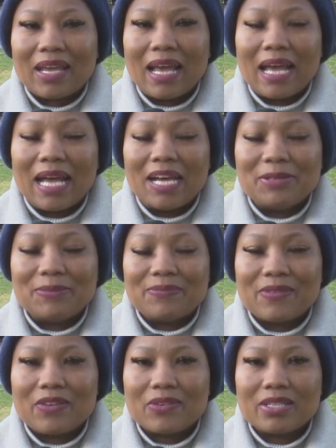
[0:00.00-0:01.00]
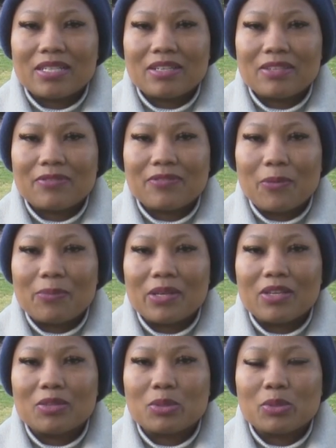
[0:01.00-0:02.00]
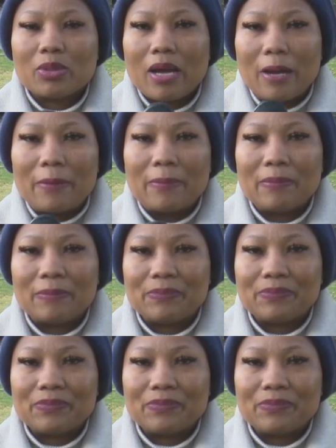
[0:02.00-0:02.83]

Um, the reason for me to come